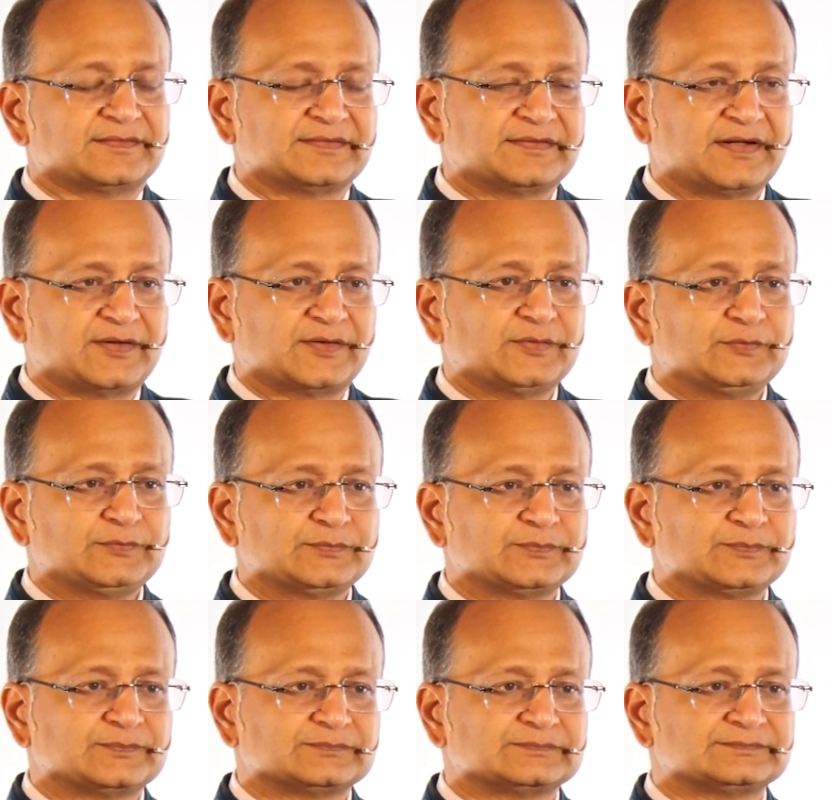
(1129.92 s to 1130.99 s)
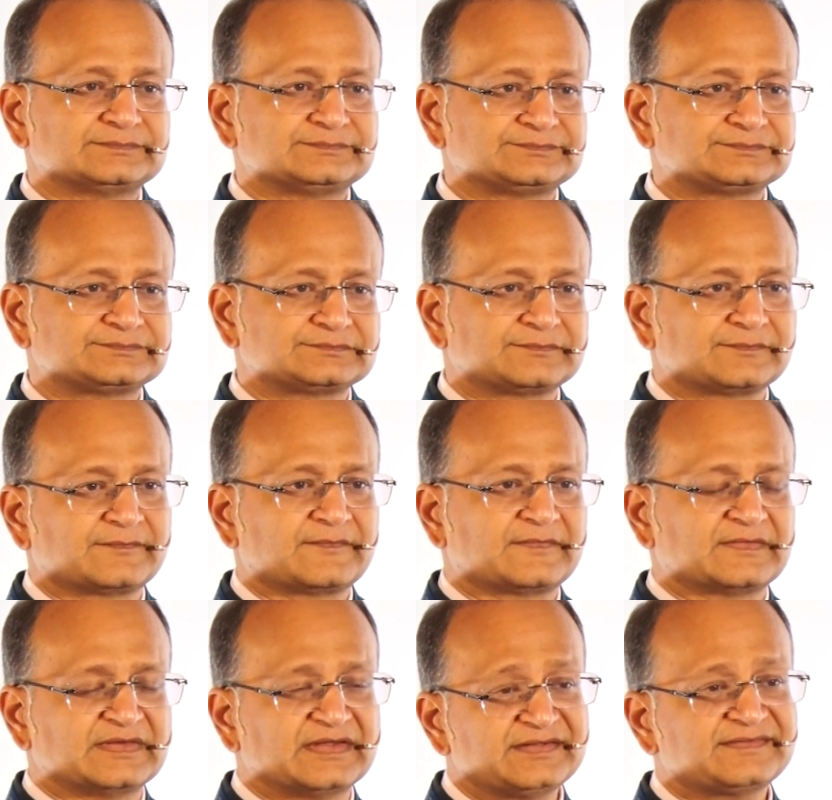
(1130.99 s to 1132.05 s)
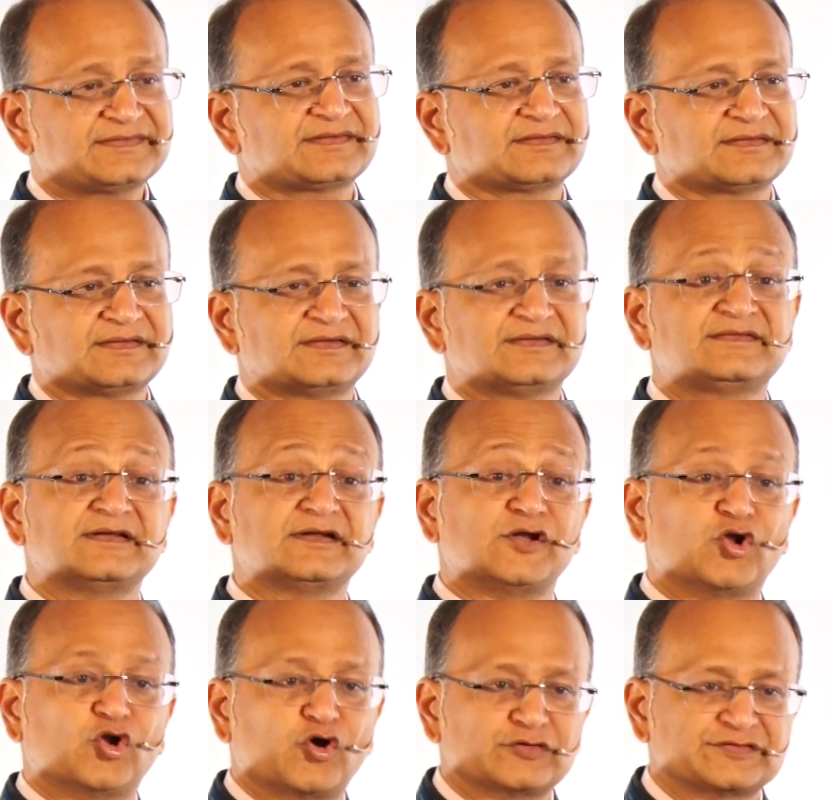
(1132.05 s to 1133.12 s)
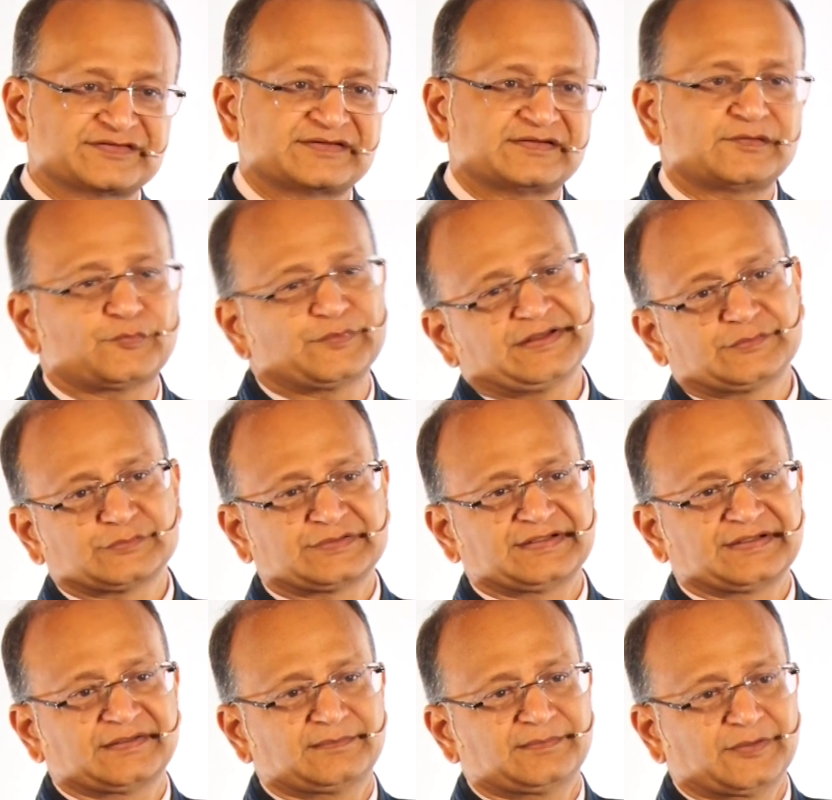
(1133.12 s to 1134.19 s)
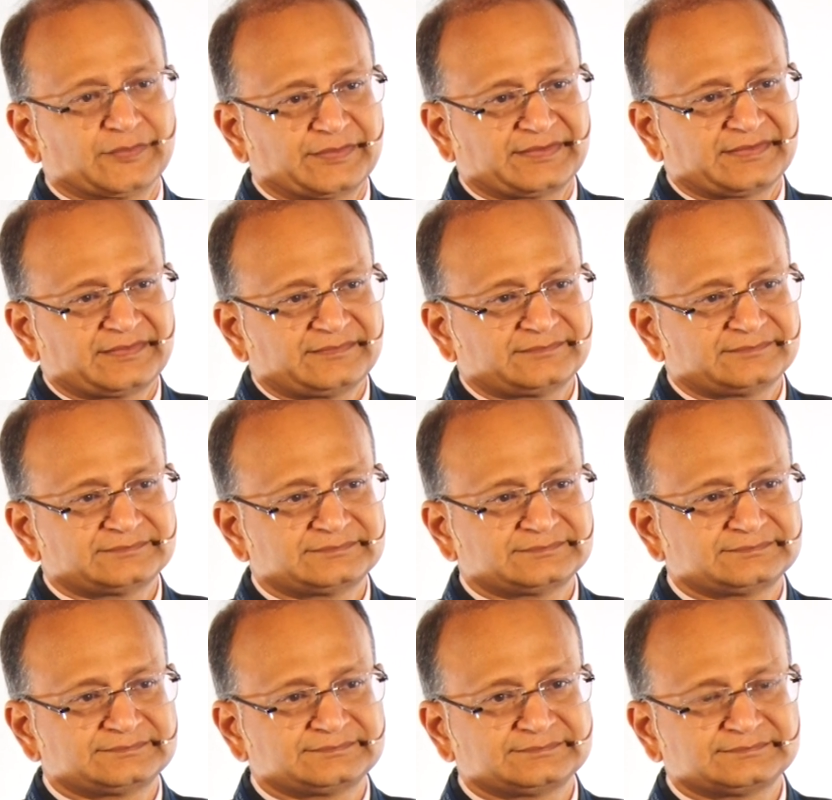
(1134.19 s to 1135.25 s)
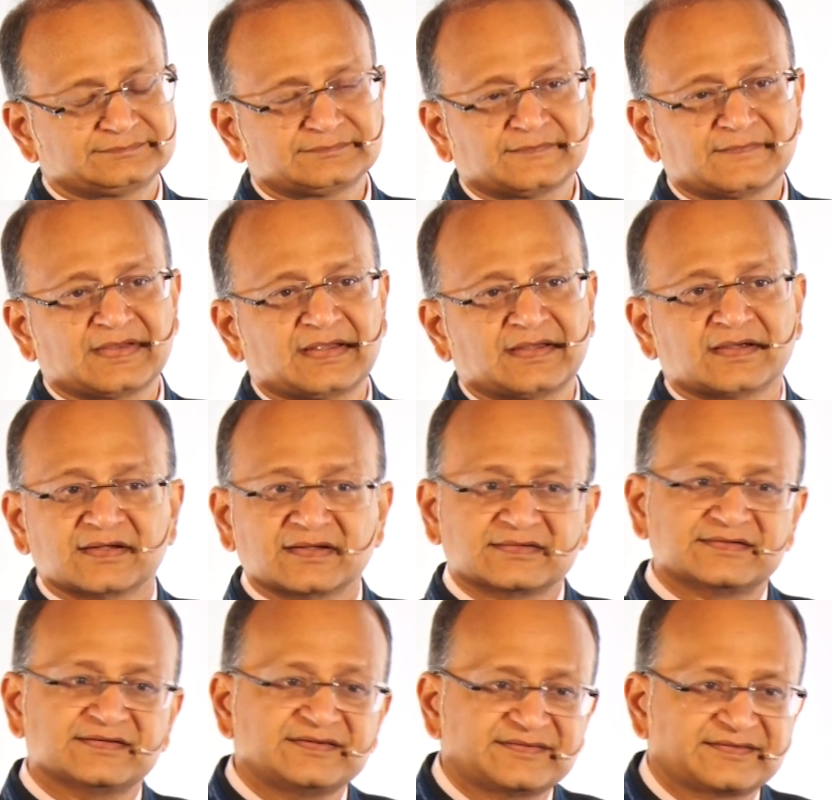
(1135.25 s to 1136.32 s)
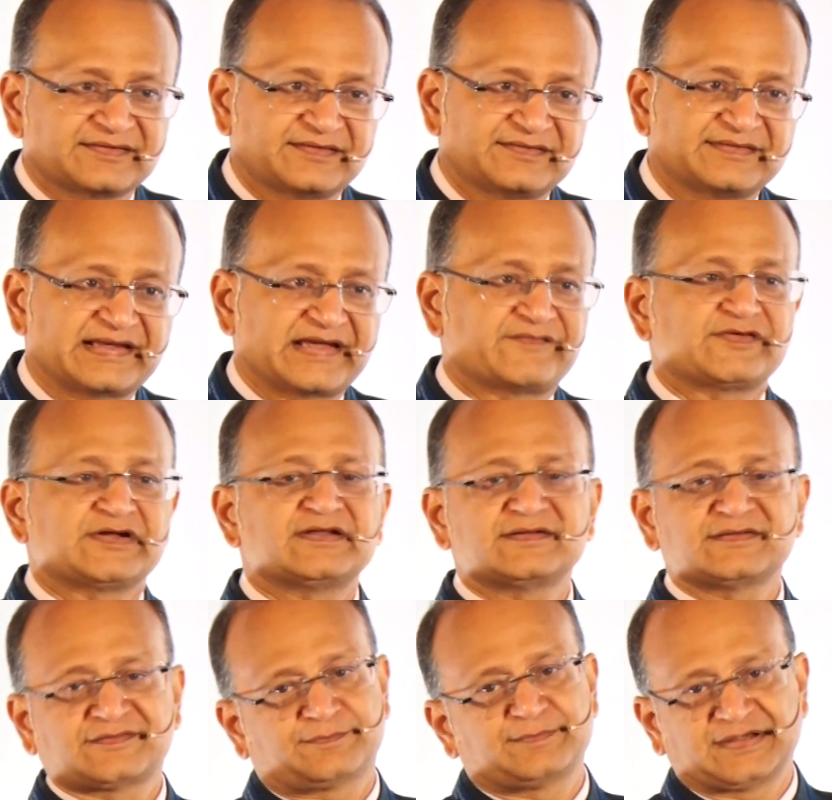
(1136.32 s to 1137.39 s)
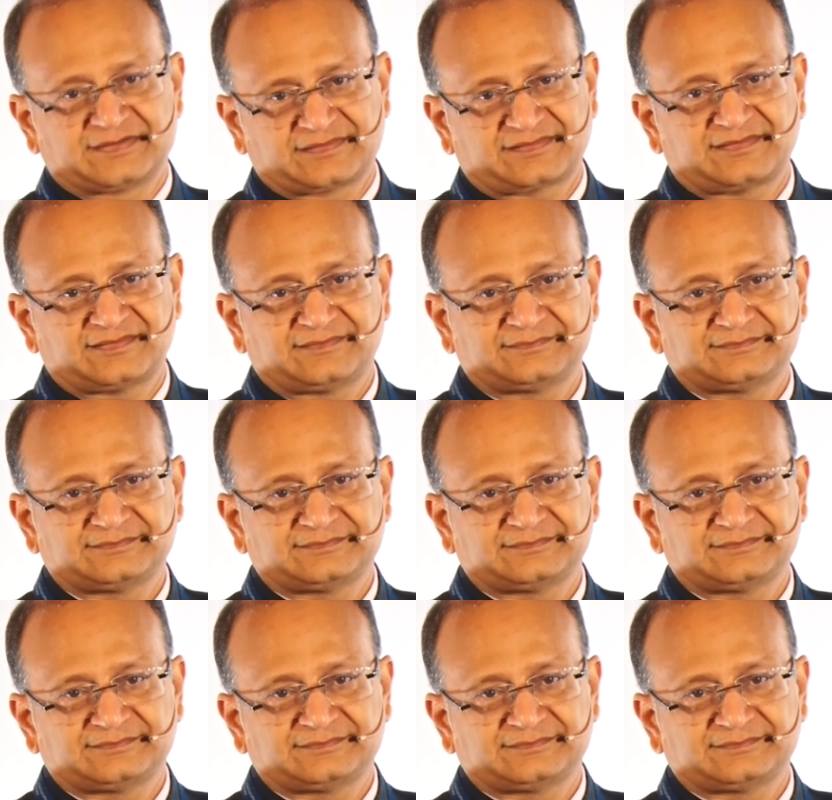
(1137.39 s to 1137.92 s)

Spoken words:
Now, this is the logical way to think about it. This is evidence-based.